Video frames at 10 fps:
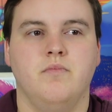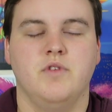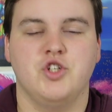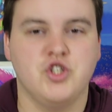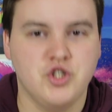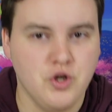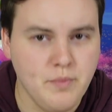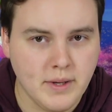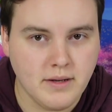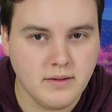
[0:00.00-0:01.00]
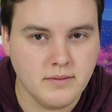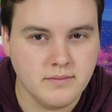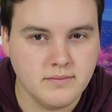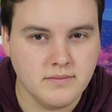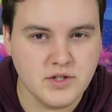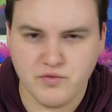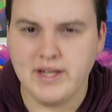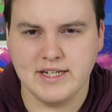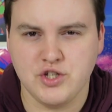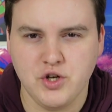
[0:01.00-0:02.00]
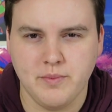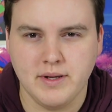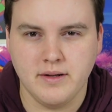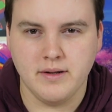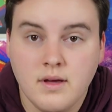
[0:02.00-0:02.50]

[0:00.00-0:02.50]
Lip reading: stupid. It's really stupid.